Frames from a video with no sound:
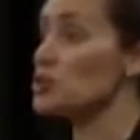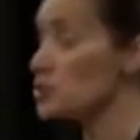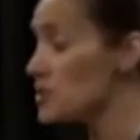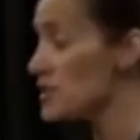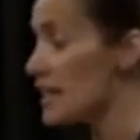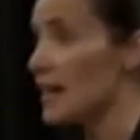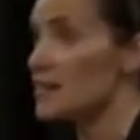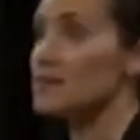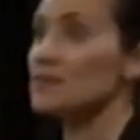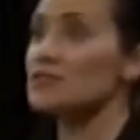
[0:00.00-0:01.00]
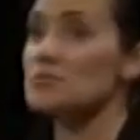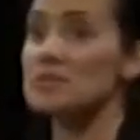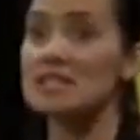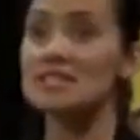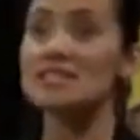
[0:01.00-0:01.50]
going to do today, and you have
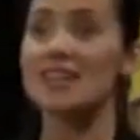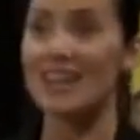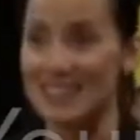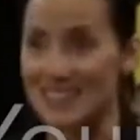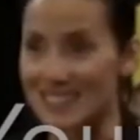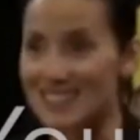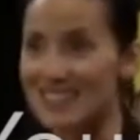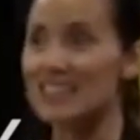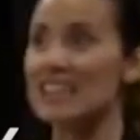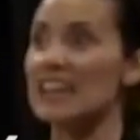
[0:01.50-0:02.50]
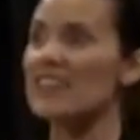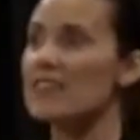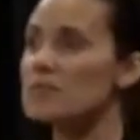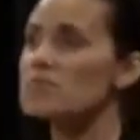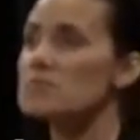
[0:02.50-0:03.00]
to be excited,
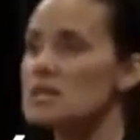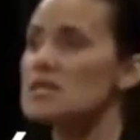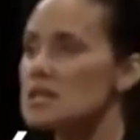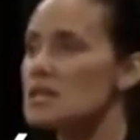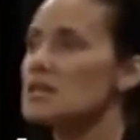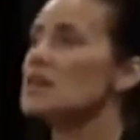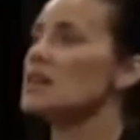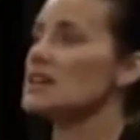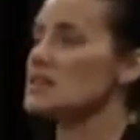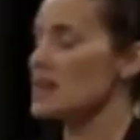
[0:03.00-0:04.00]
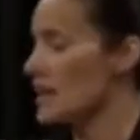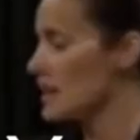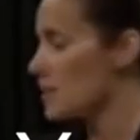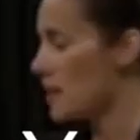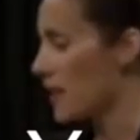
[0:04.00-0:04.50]
get them
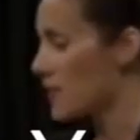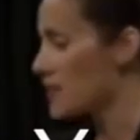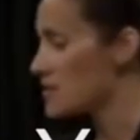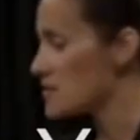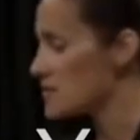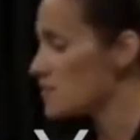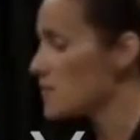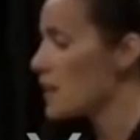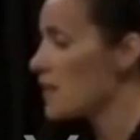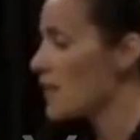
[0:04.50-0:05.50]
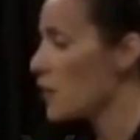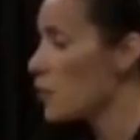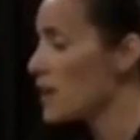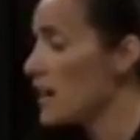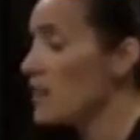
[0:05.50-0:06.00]
excited about this,
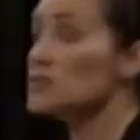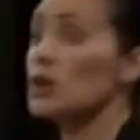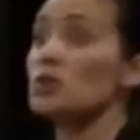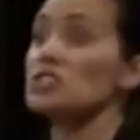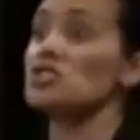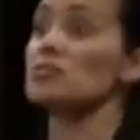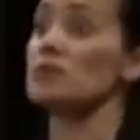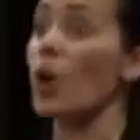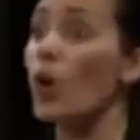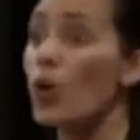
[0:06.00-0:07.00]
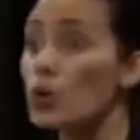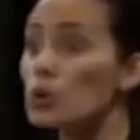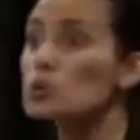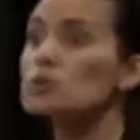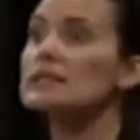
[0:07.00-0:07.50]
that we have noticed you've been
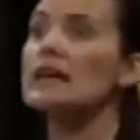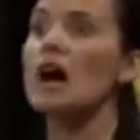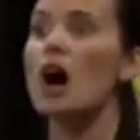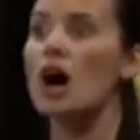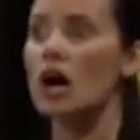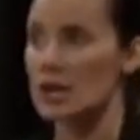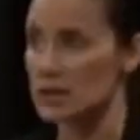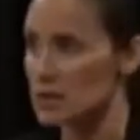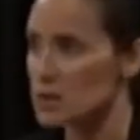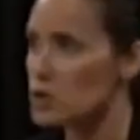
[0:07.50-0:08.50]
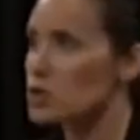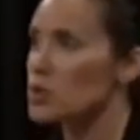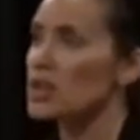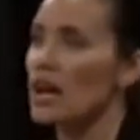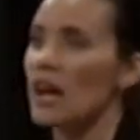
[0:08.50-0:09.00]
holding on
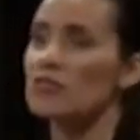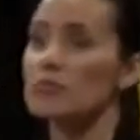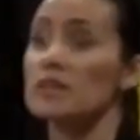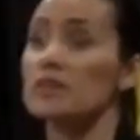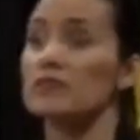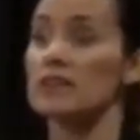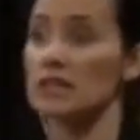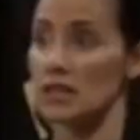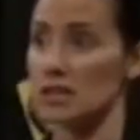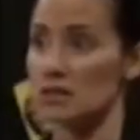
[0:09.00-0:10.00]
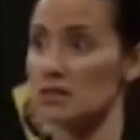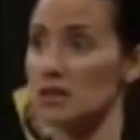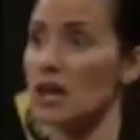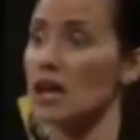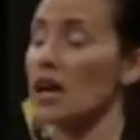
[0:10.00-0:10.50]
to a lot of big
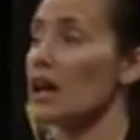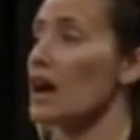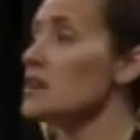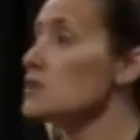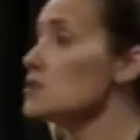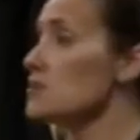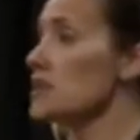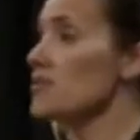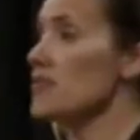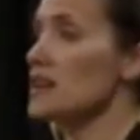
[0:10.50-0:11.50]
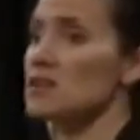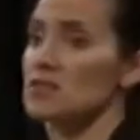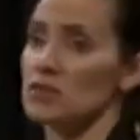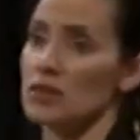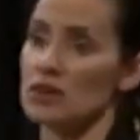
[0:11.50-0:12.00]
feelings. And I use big
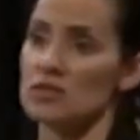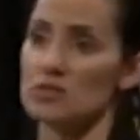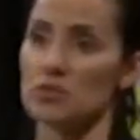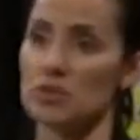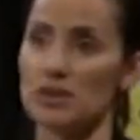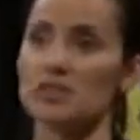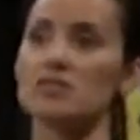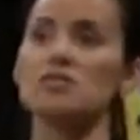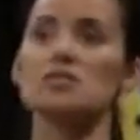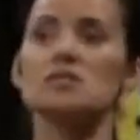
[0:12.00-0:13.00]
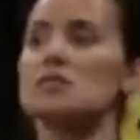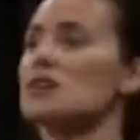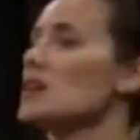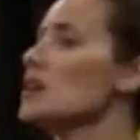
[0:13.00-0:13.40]
feelings across the board. Just,